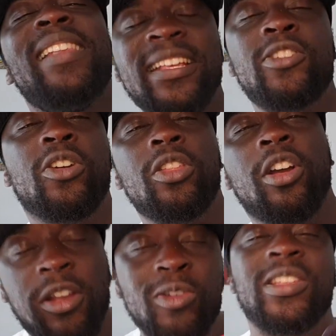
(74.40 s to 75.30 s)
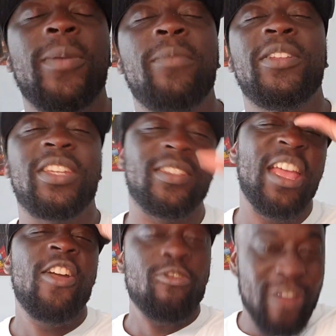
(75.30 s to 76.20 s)
Let's look at the close-up images
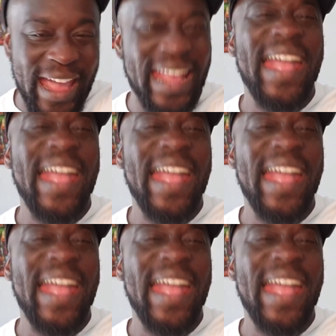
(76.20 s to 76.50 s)
right